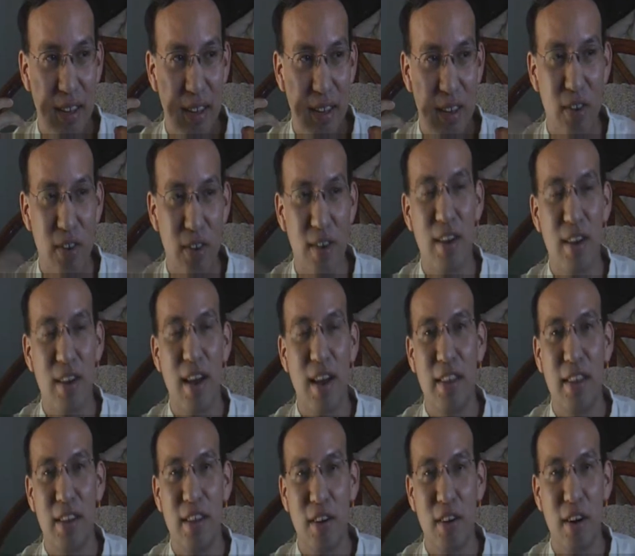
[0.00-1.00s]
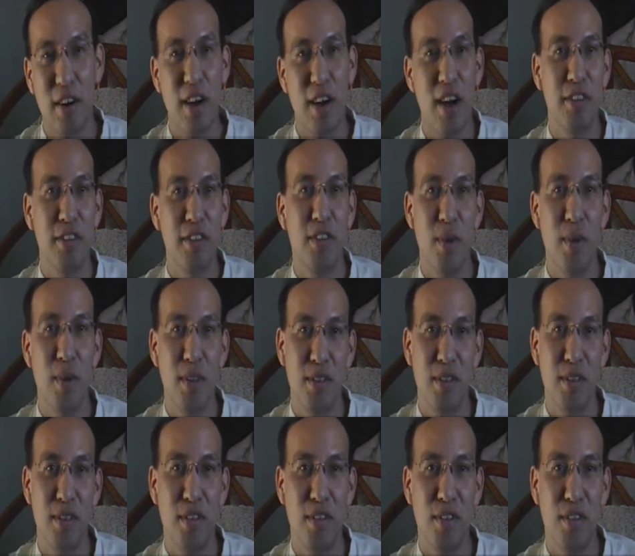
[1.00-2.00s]
there are
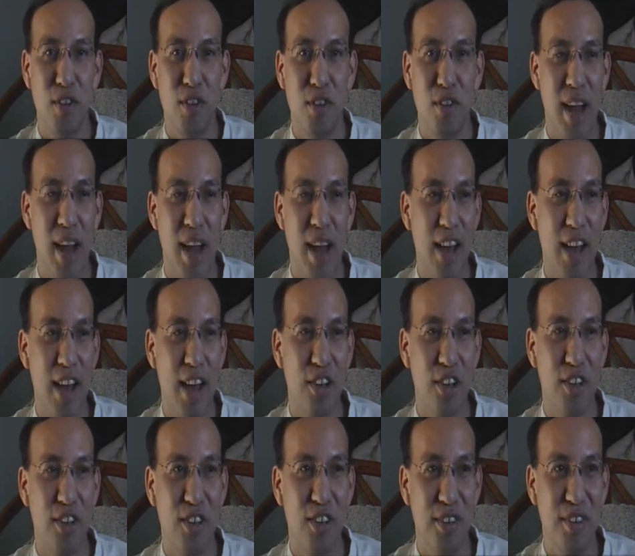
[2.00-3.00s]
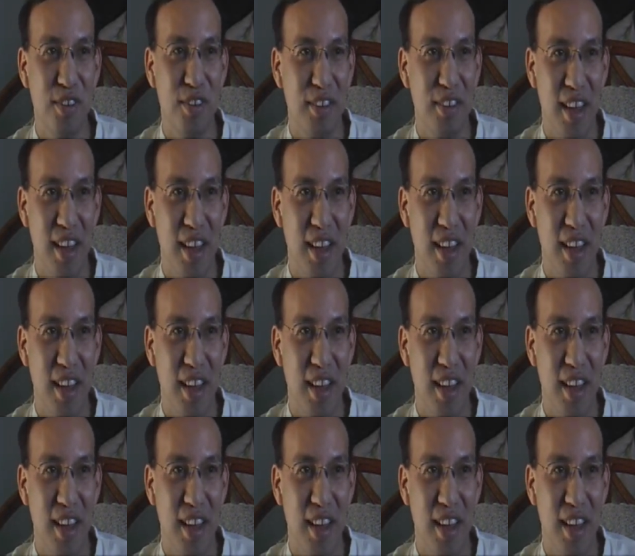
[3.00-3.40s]
consequences to your actions,